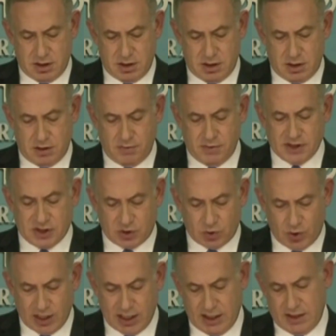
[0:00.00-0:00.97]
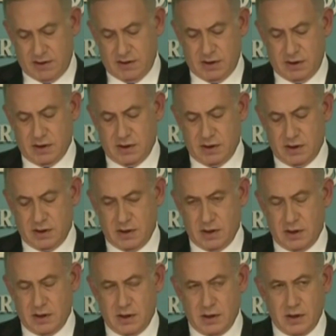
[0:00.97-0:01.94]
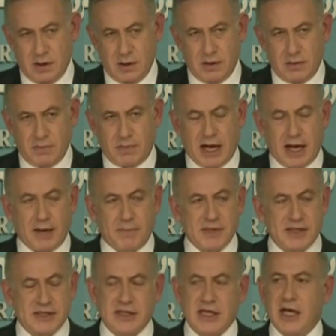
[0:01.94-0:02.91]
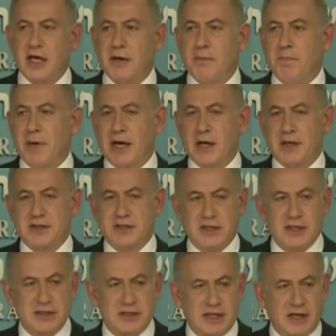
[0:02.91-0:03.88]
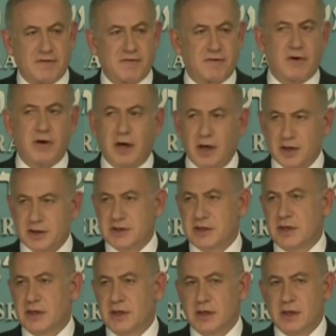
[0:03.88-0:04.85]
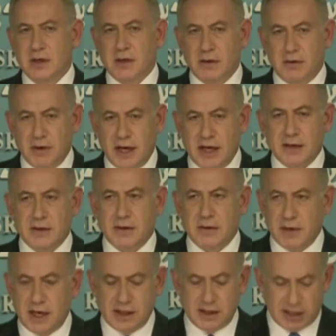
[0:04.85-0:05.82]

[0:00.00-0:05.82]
to be swayed by mistaken policies that have caused great, great